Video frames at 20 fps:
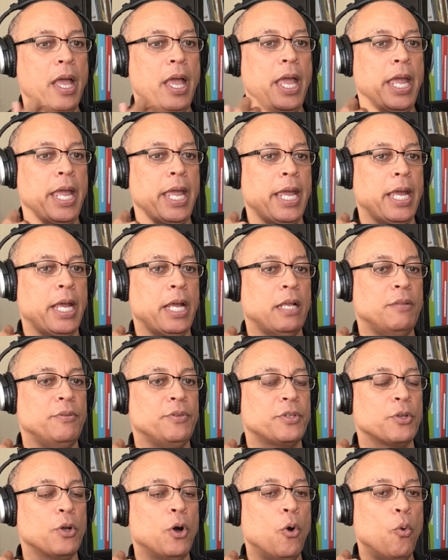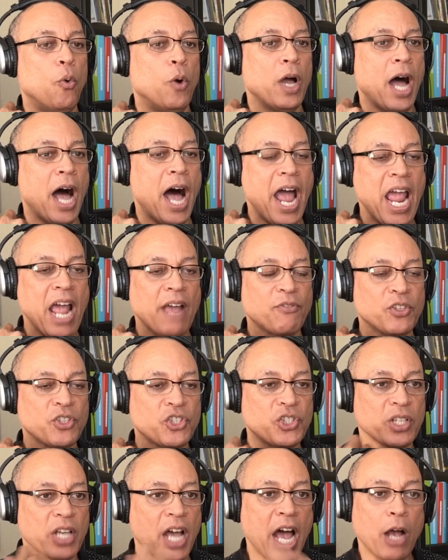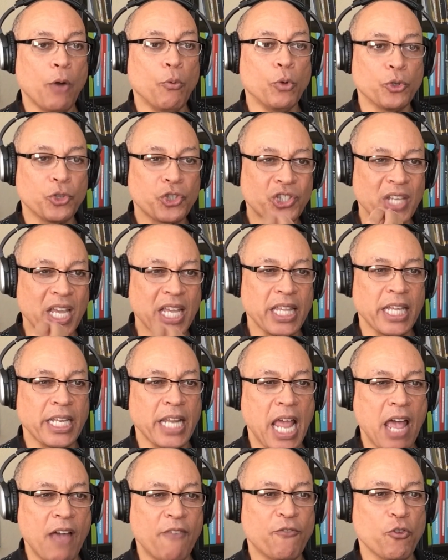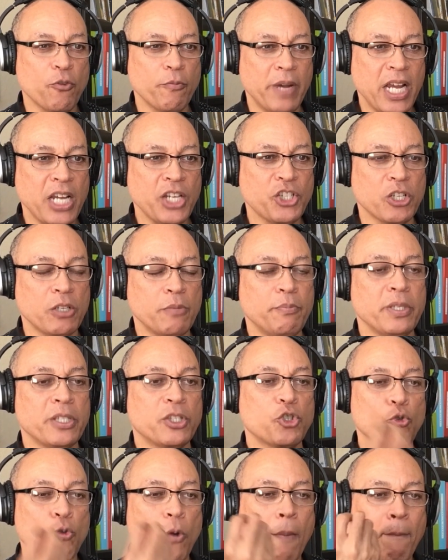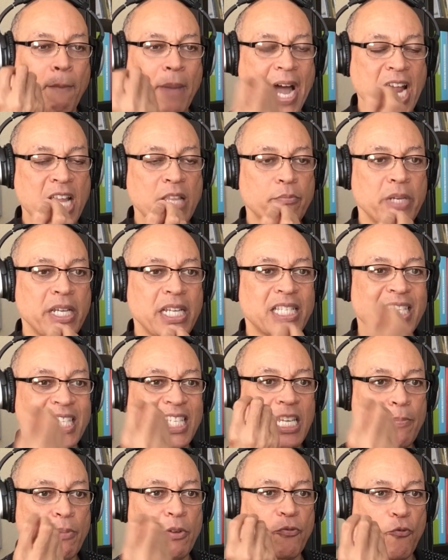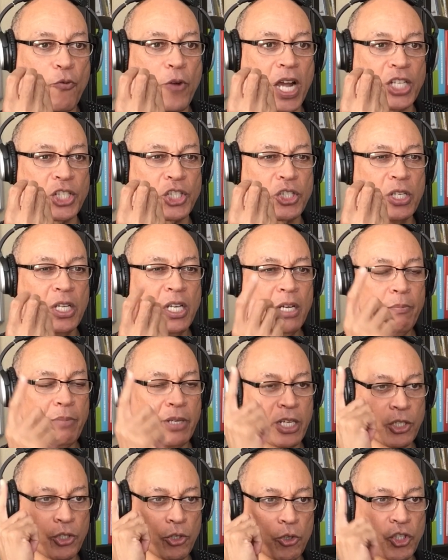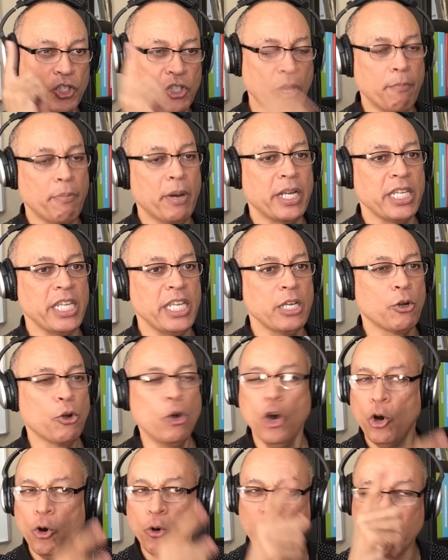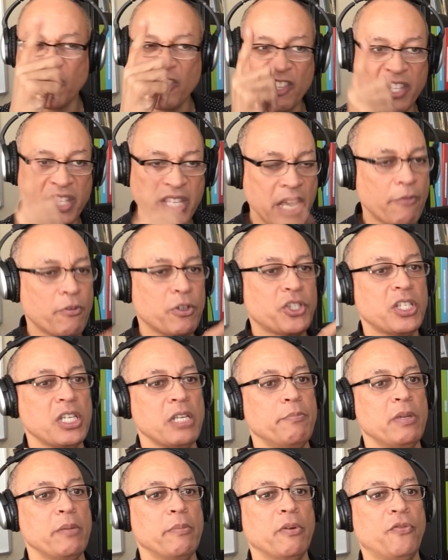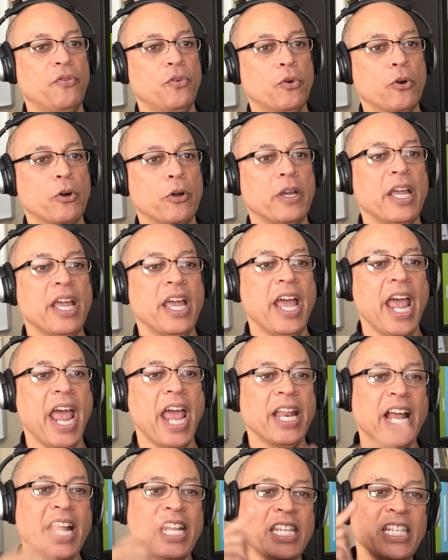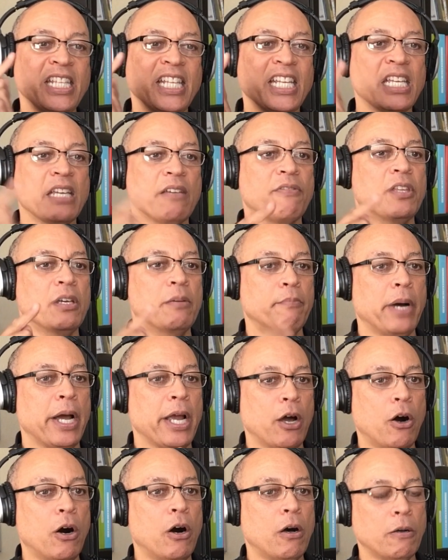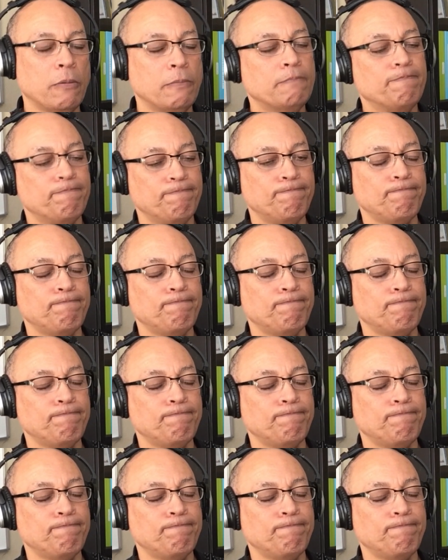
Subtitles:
and I will say that affirmation to remind me to keep it fresh, because there's somebody here who has never seen me before, and I need to give them my all.